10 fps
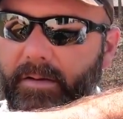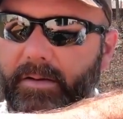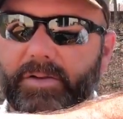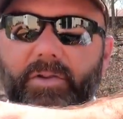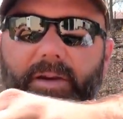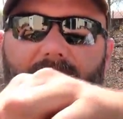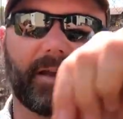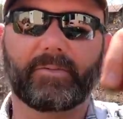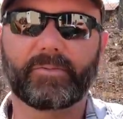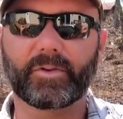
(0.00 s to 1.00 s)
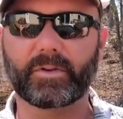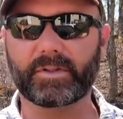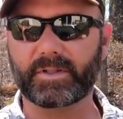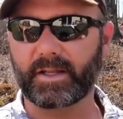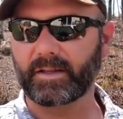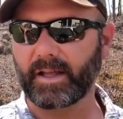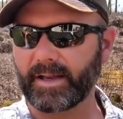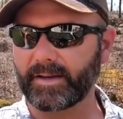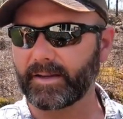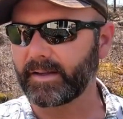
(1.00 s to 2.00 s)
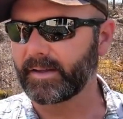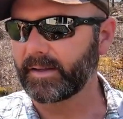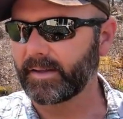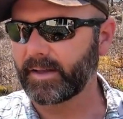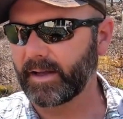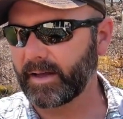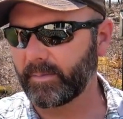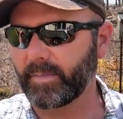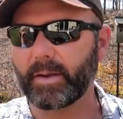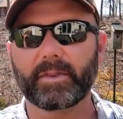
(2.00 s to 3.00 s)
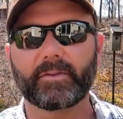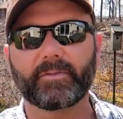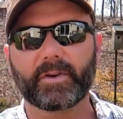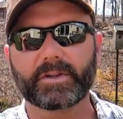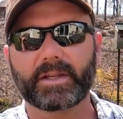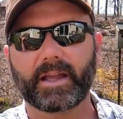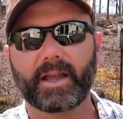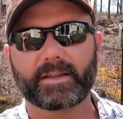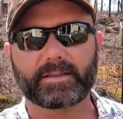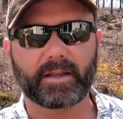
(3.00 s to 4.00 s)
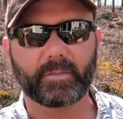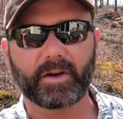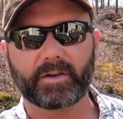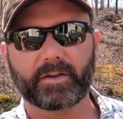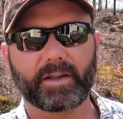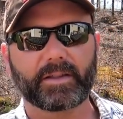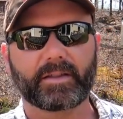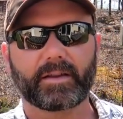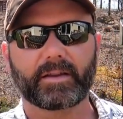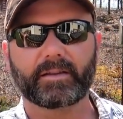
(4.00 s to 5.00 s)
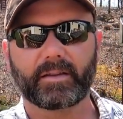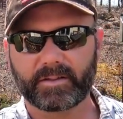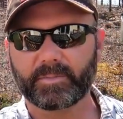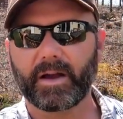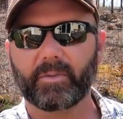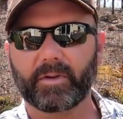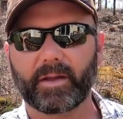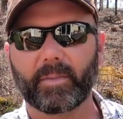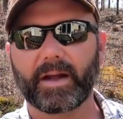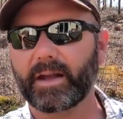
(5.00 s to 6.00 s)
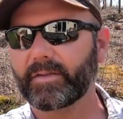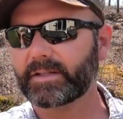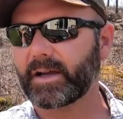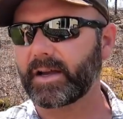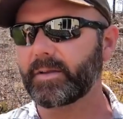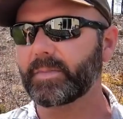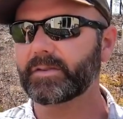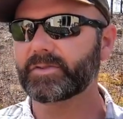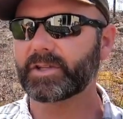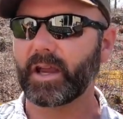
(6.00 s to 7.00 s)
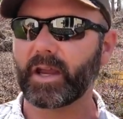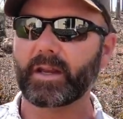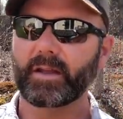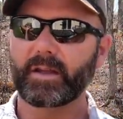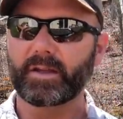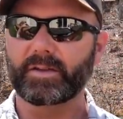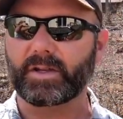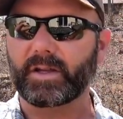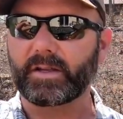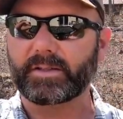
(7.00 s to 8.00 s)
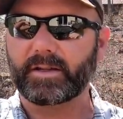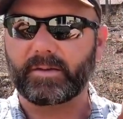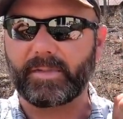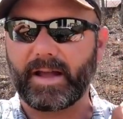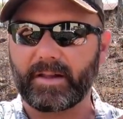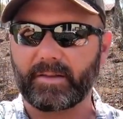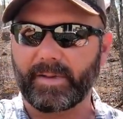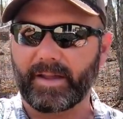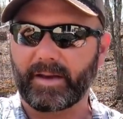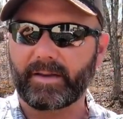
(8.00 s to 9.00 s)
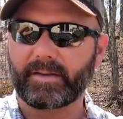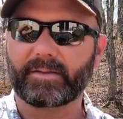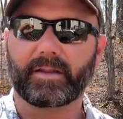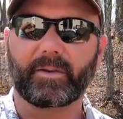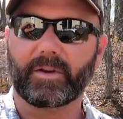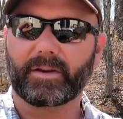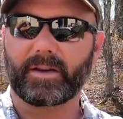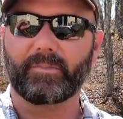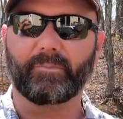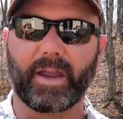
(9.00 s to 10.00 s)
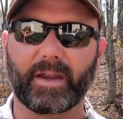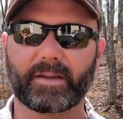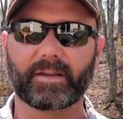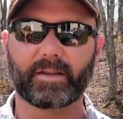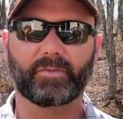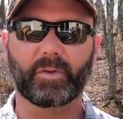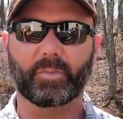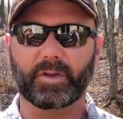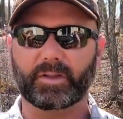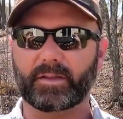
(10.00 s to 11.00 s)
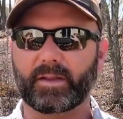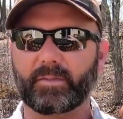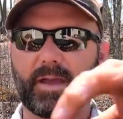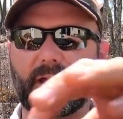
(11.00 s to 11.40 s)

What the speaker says: enjoying that full sunlight. Maybe the first day I set them underneath a spot where they might have a tiny bit of shade just to get them acclimated so they wouldn't get baked. If you put them